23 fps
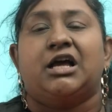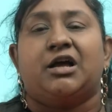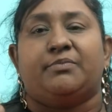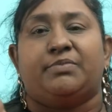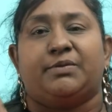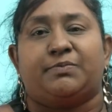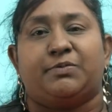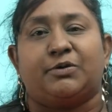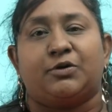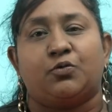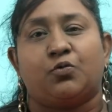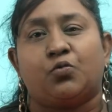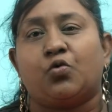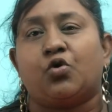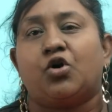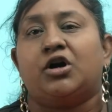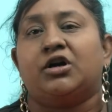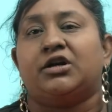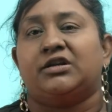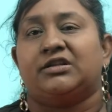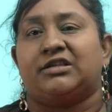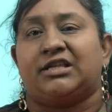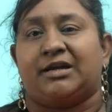People
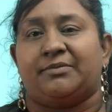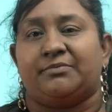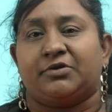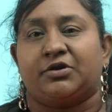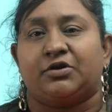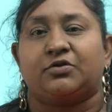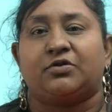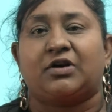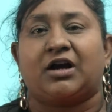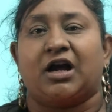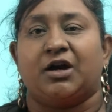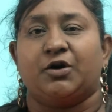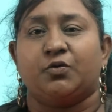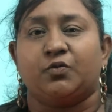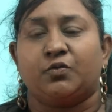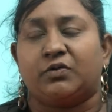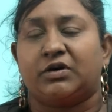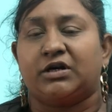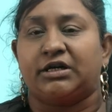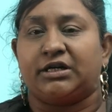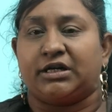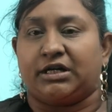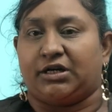want them to
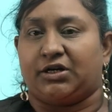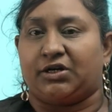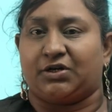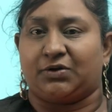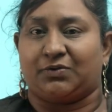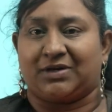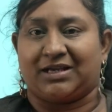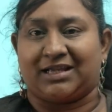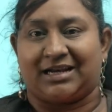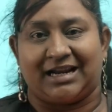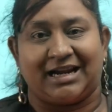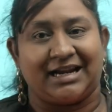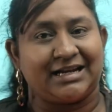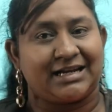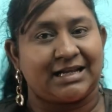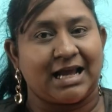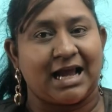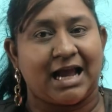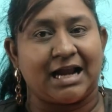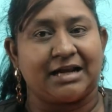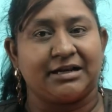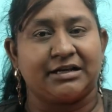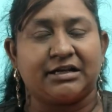convert into a
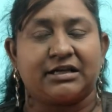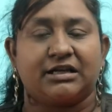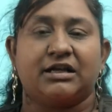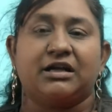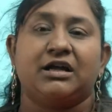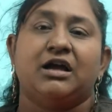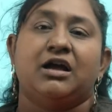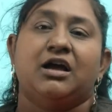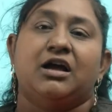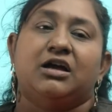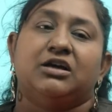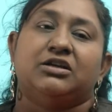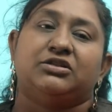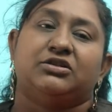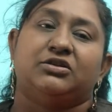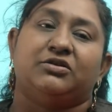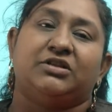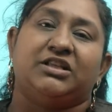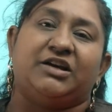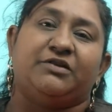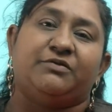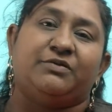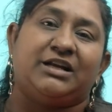right-hander, so
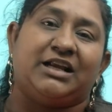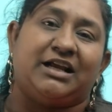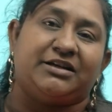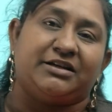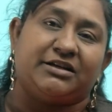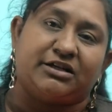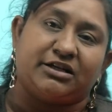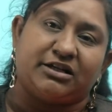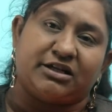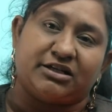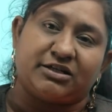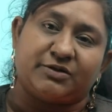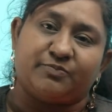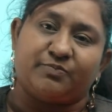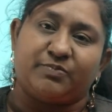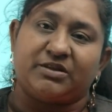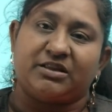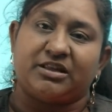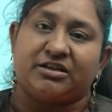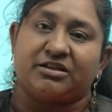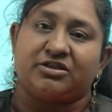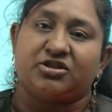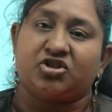they will encourage
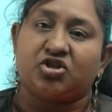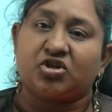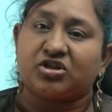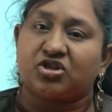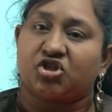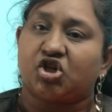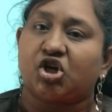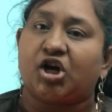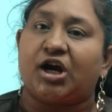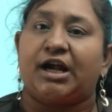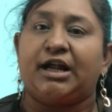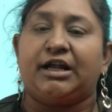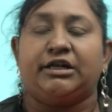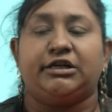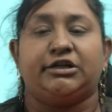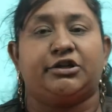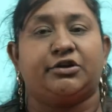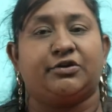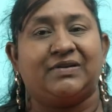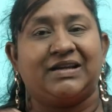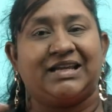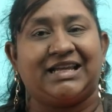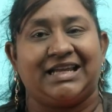the child
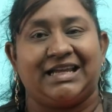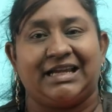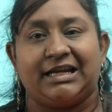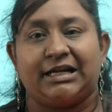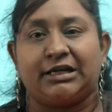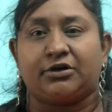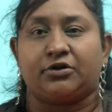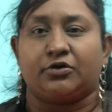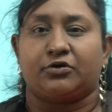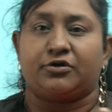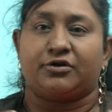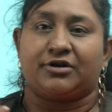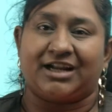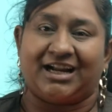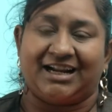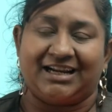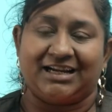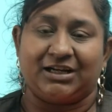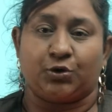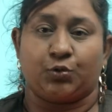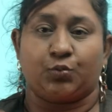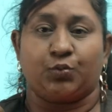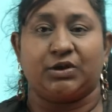to eat or
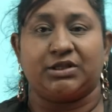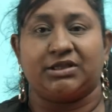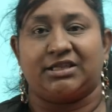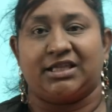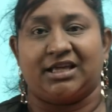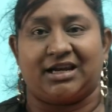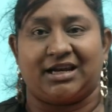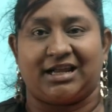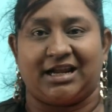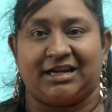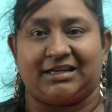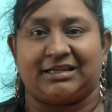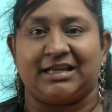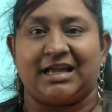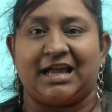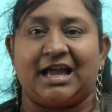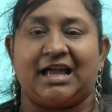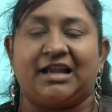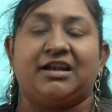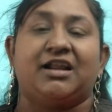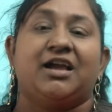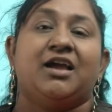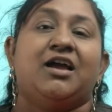write with their right
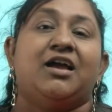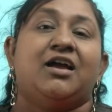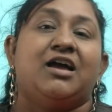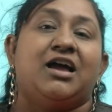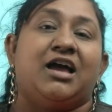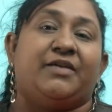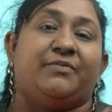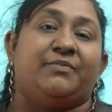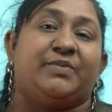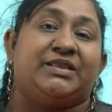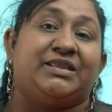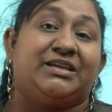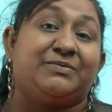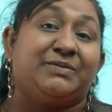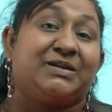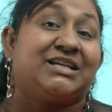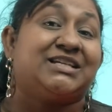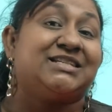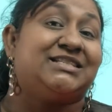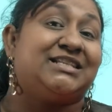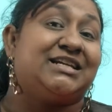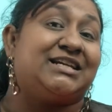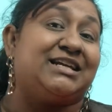hand, but
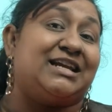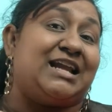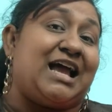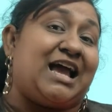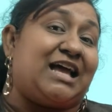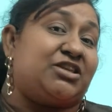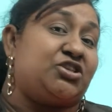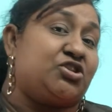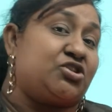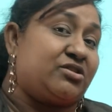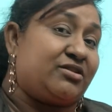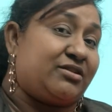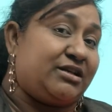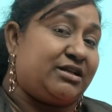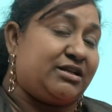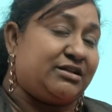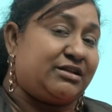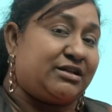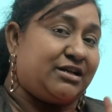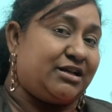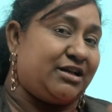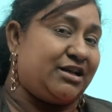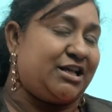because their natural
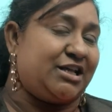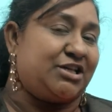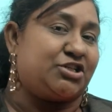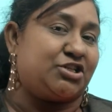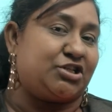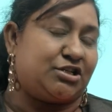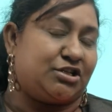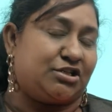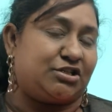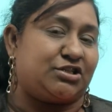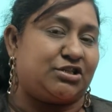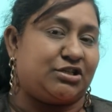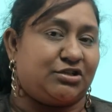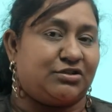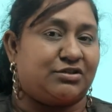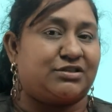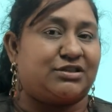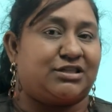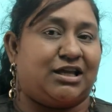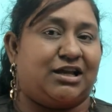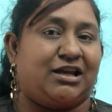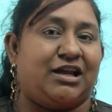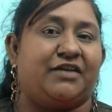inclination is to use
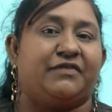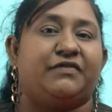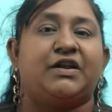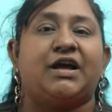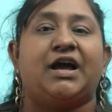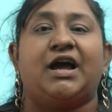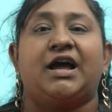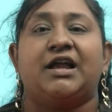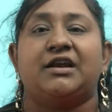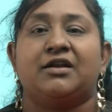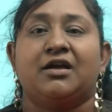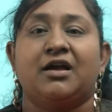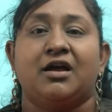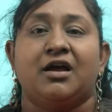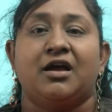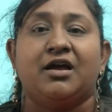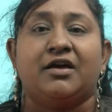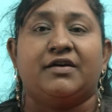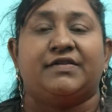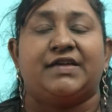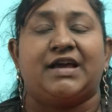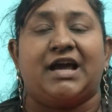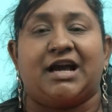their left hand,
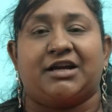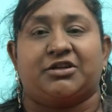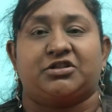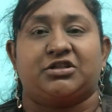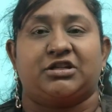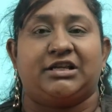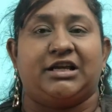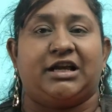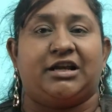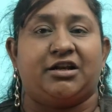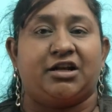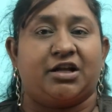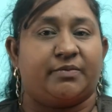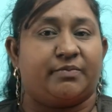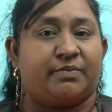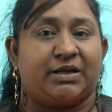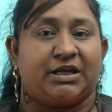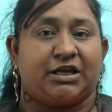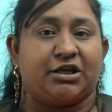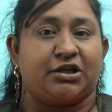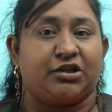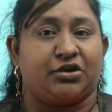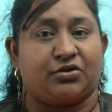they actually end up
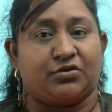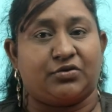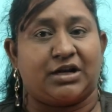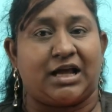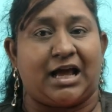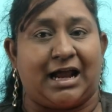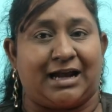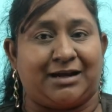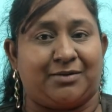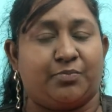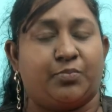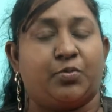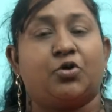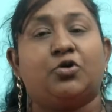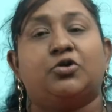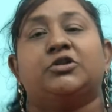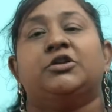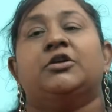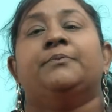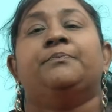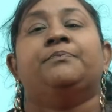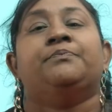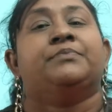being good at
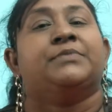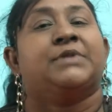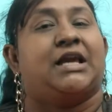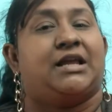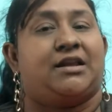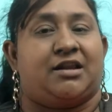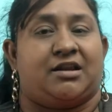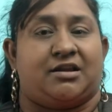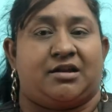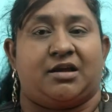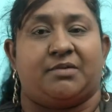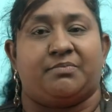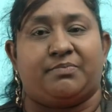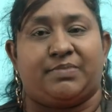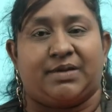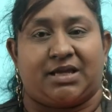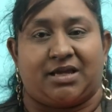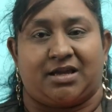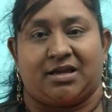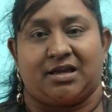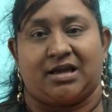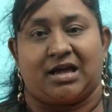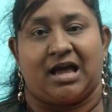both. and end up
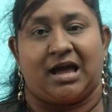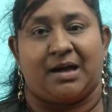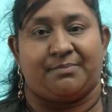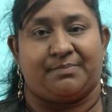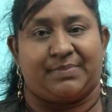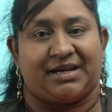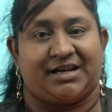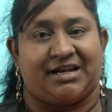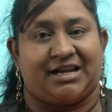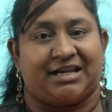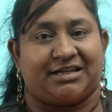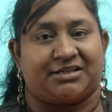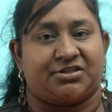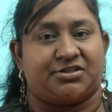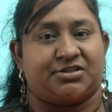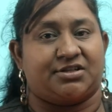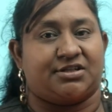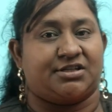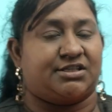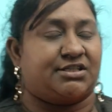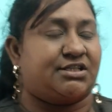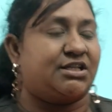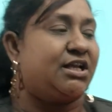being
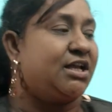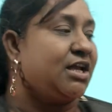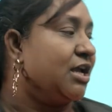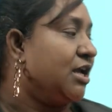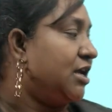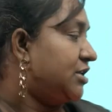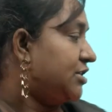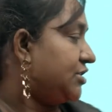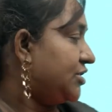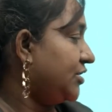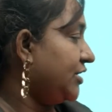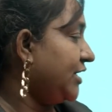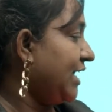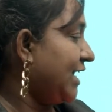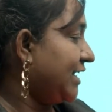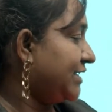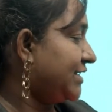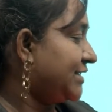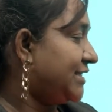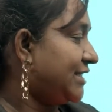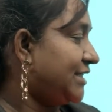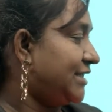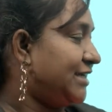ambidextrous. So
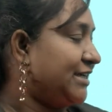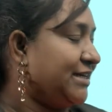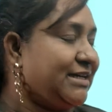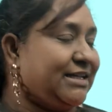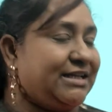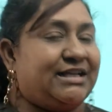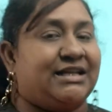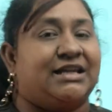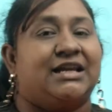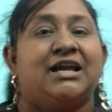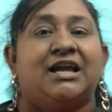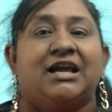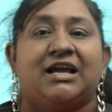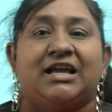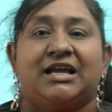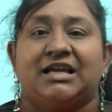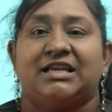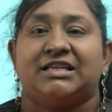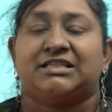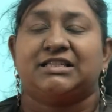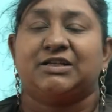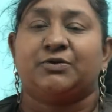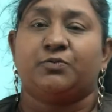dexterity
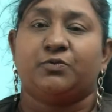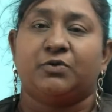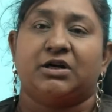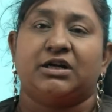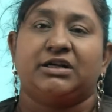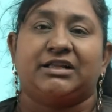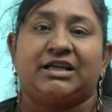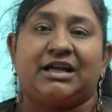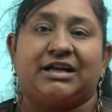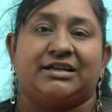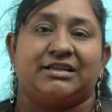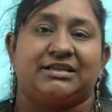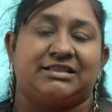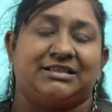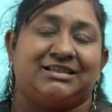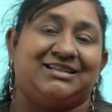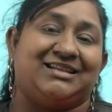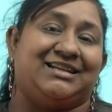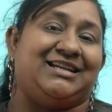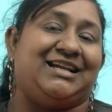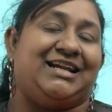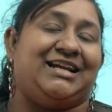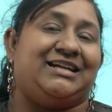is a word that is
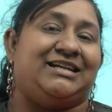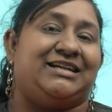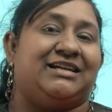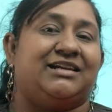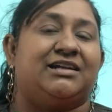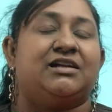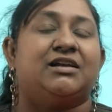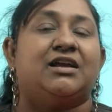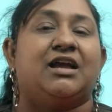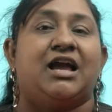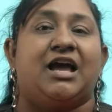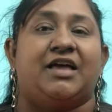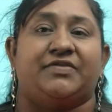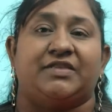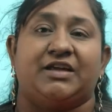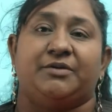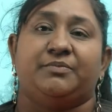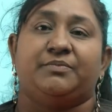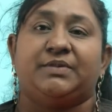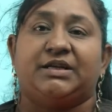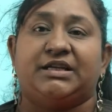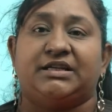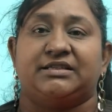related and
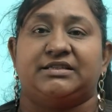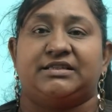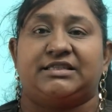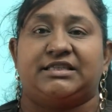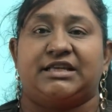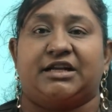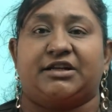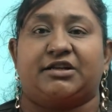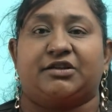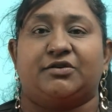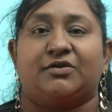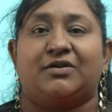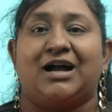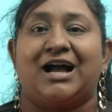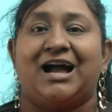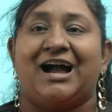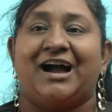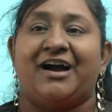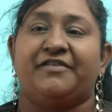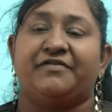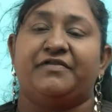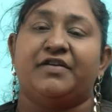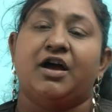then means that
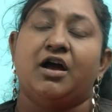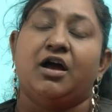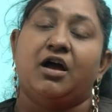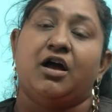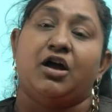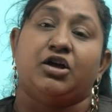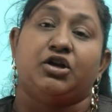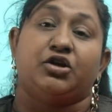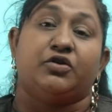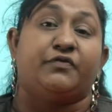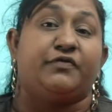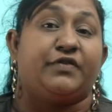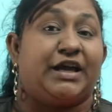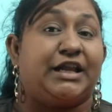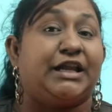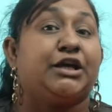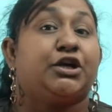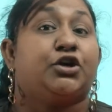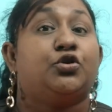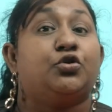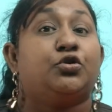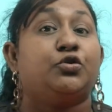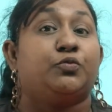you're very
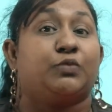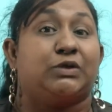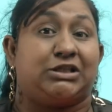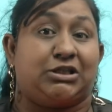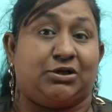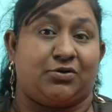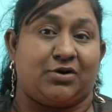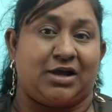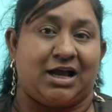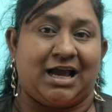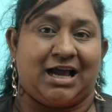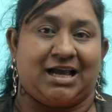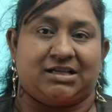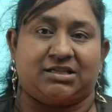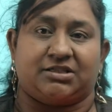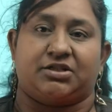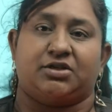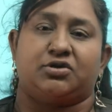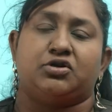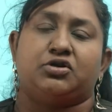good with your hands.